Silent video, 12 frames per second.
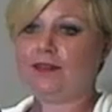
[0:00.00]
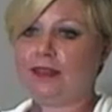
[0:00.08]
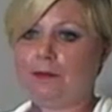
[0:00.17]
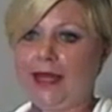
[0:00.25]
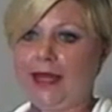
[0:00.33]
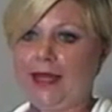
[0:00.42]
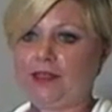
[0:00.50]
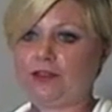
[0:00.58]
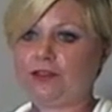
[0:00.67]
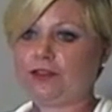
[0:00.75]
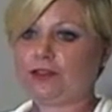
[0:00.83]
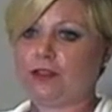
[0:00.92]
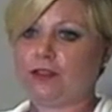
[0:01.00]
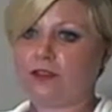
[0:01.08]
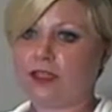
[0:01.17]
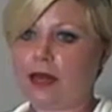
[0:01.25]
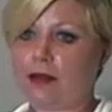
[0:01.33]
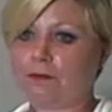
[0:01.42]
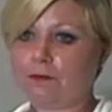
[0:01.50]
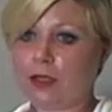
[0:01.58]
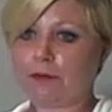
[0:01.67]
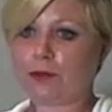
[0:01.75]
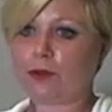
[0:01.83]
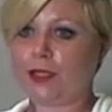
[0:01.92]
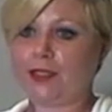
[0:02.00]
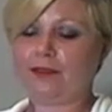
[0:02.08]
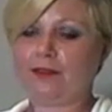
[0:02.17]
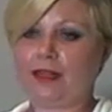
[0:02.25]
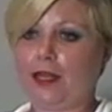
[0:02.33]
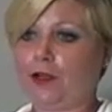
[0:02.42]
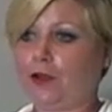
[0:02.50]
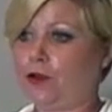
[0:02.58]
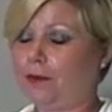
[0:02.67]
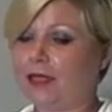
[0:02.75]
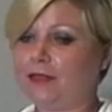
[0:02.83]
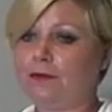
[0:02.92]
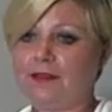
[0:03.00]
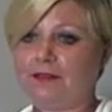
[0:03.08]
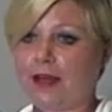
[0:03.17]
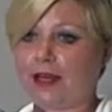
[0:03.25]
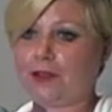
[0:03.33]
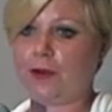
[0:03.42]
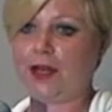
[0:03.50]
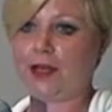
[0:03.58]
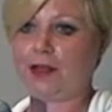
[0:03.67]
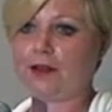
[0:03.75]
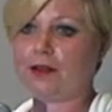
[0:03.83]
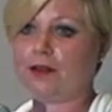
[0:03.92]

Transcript: page to that employee saying, you're about to be evacuated.